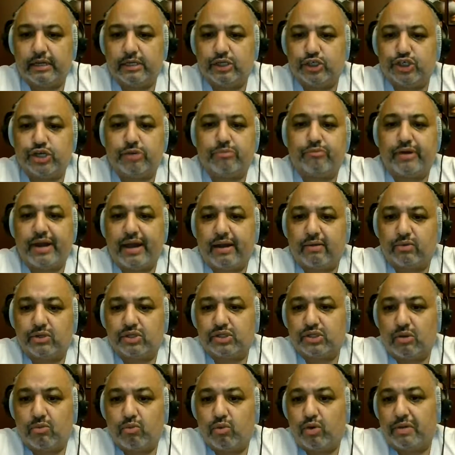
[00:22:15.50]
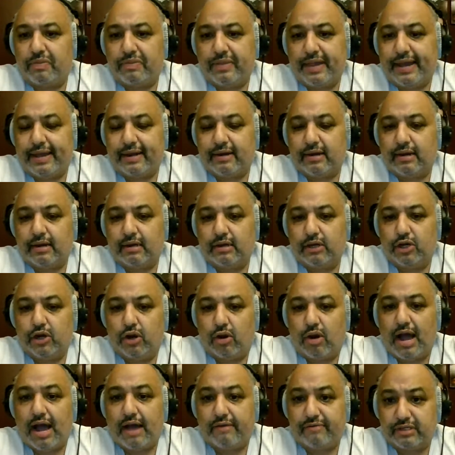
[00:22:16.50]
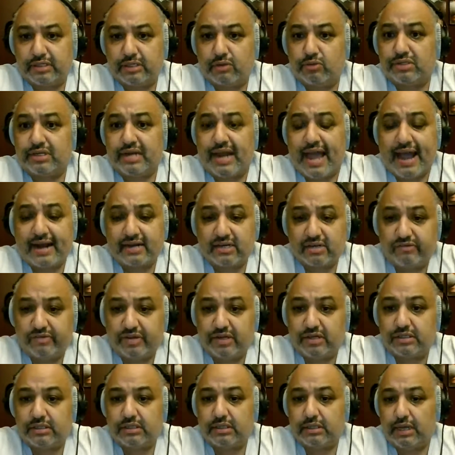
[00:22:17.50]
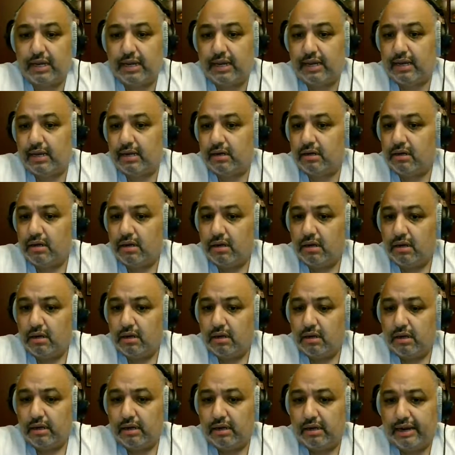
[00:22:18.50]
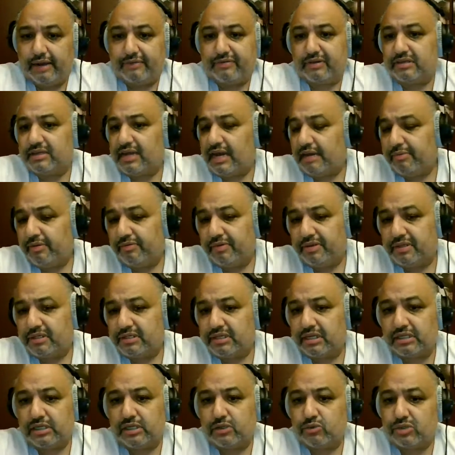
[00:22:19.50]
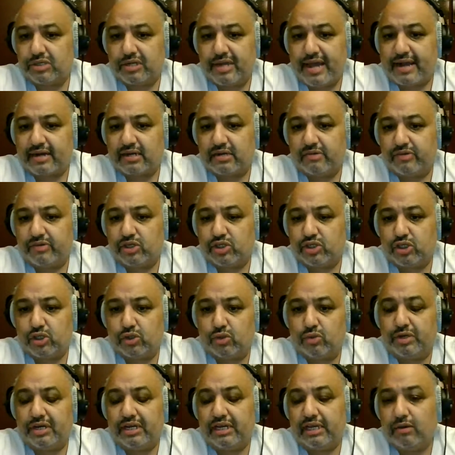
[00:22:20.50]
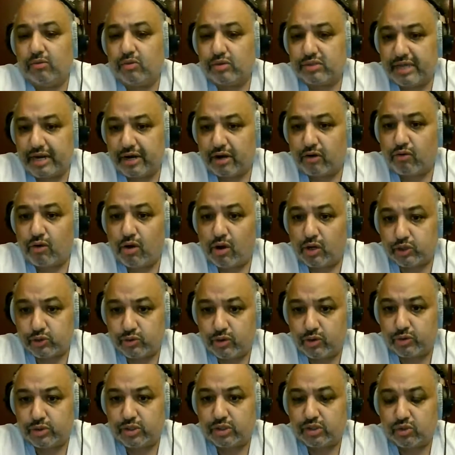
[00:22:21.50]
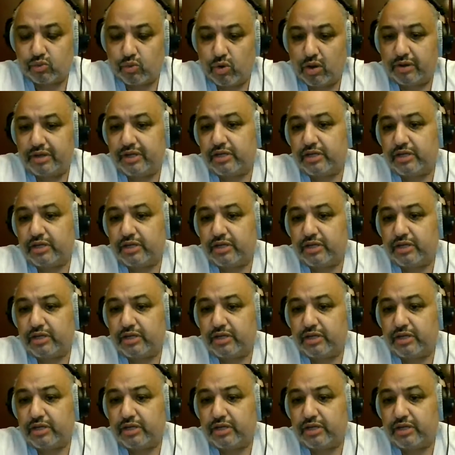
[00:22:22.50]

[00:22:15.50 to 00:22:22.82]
Jim Brown was someone that, obviously was an activist, and at the time, even in the 60s, was an activist too. And he was at a crossroads as well.